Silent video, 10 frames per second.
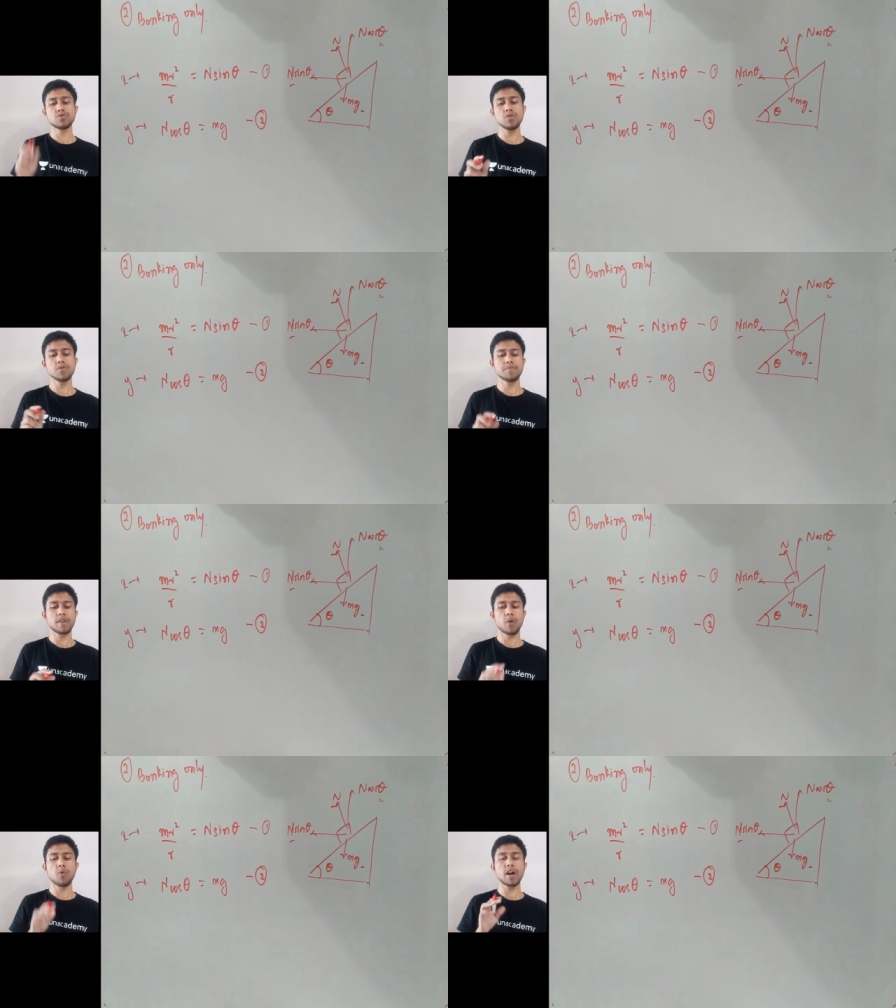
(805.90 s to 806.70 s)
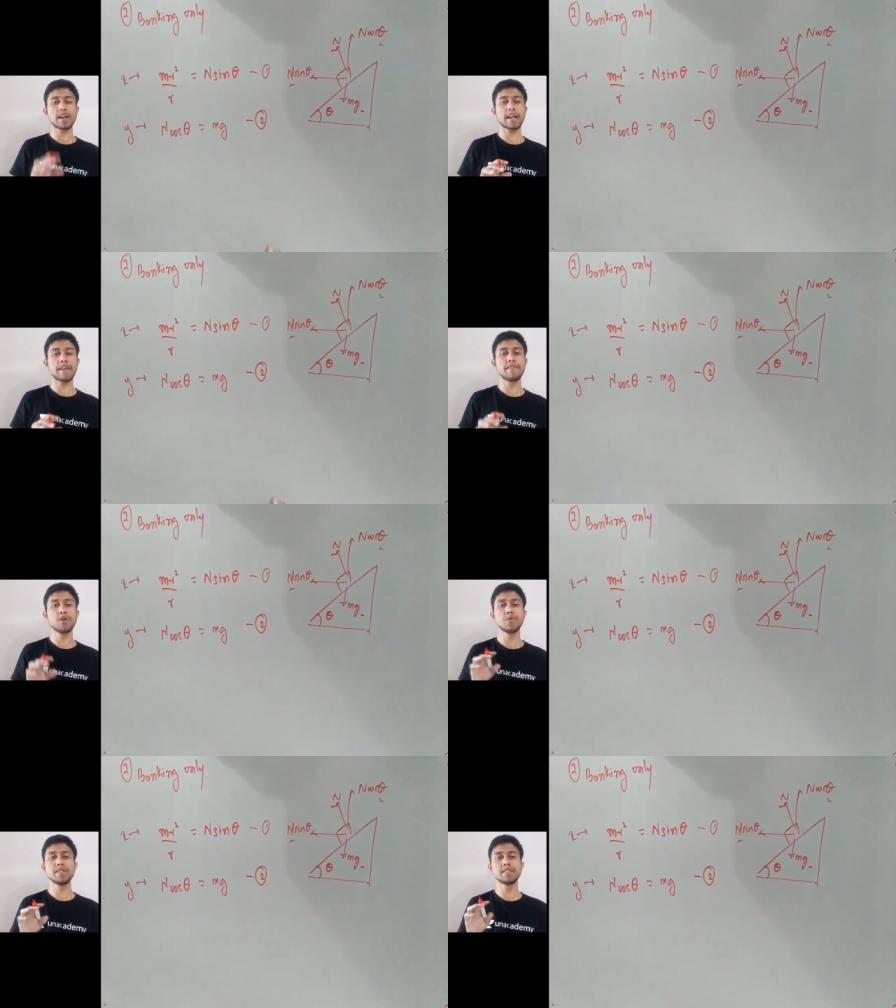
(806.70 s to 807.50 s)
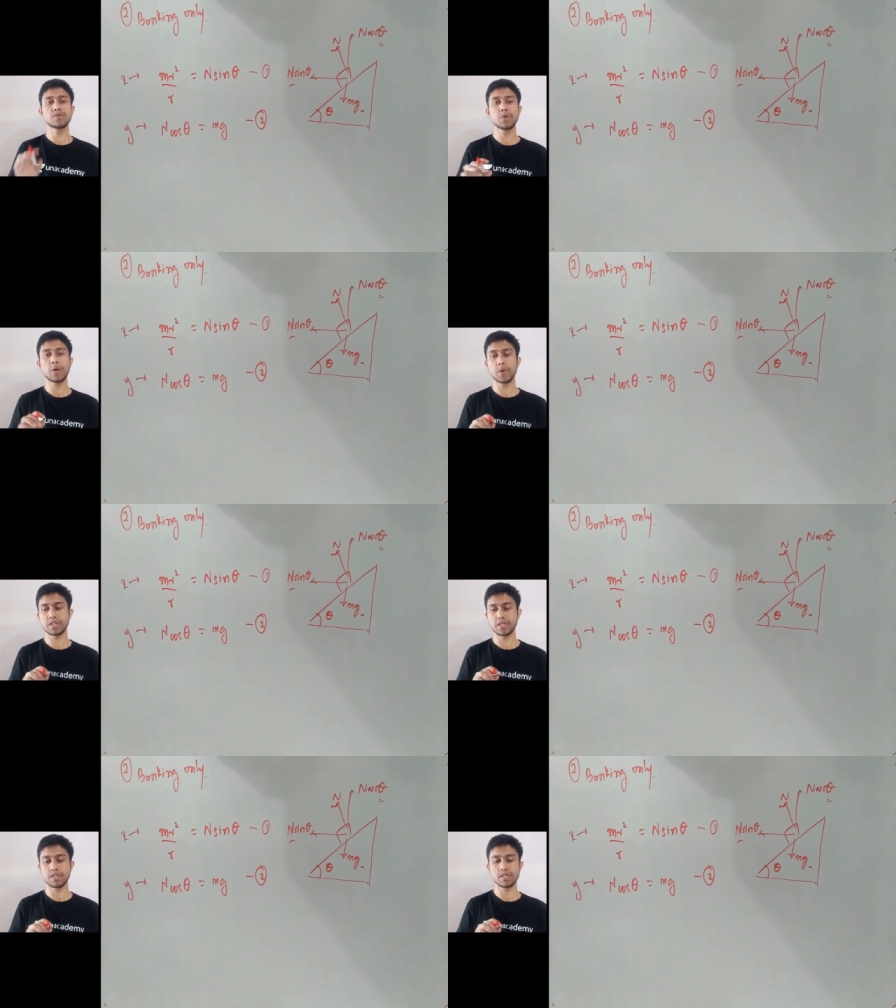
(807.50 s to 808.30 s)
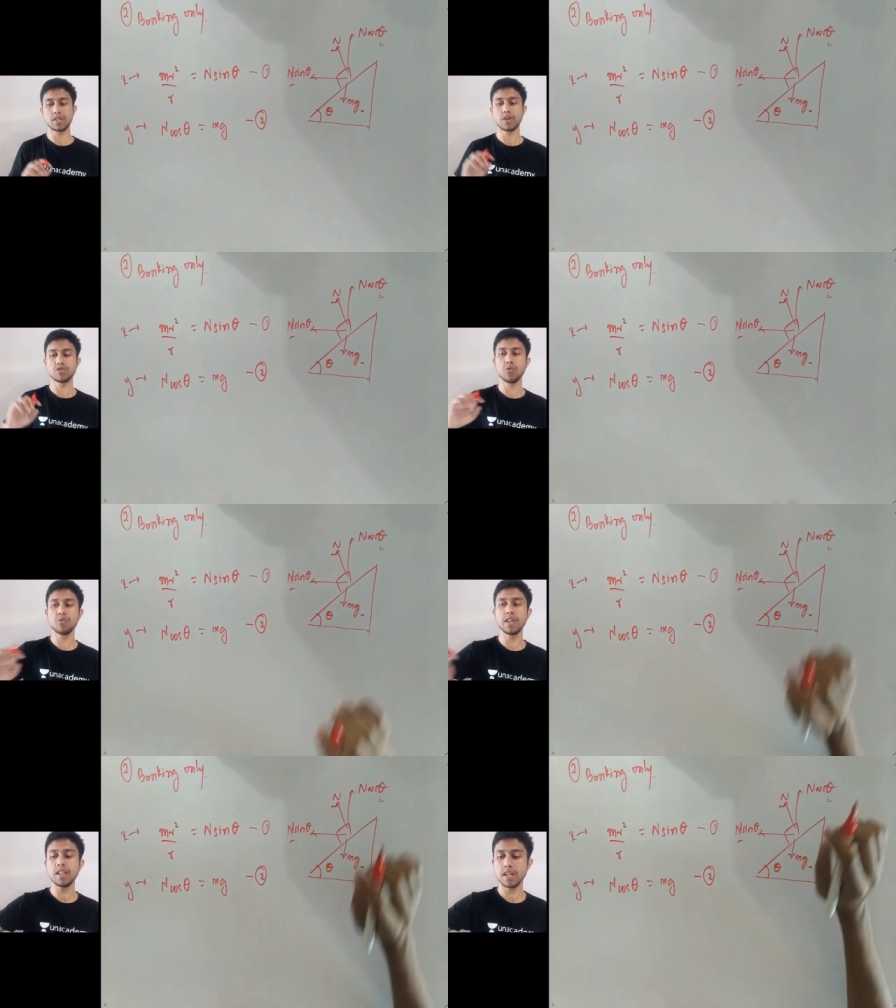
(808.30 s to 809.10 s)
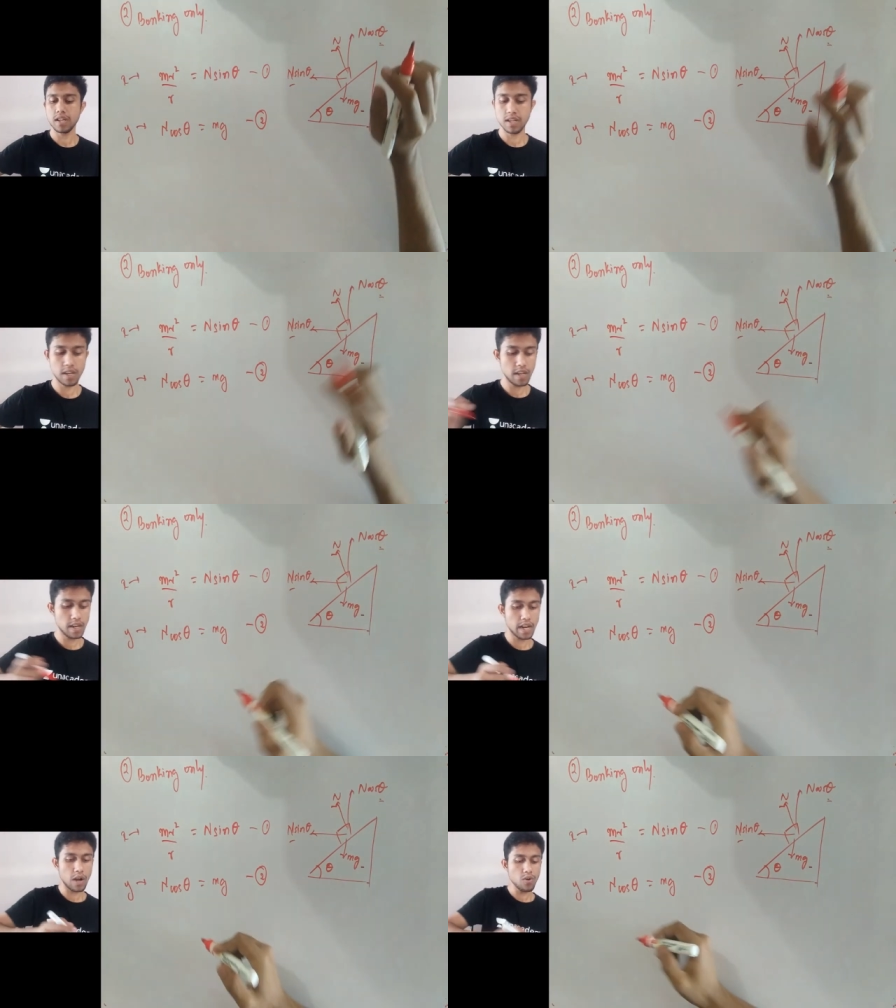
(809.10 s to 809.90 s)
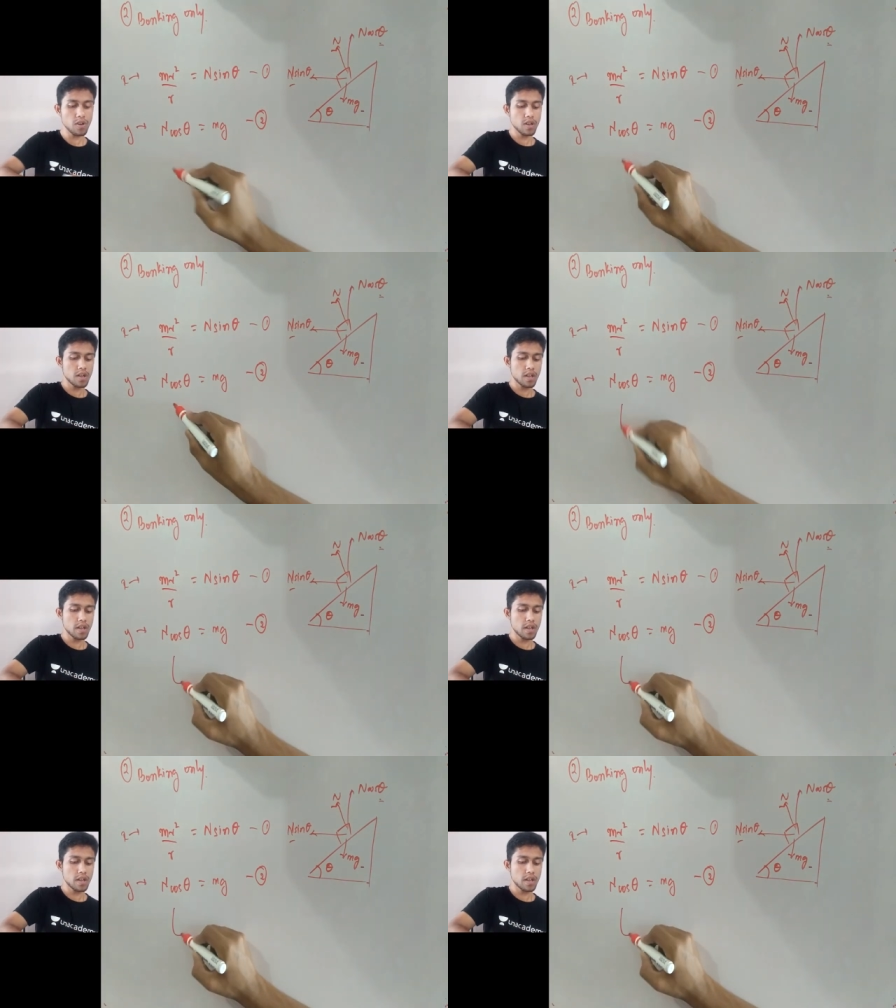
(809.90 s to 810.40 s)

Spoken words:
So what can we do with these two equations? So we'll now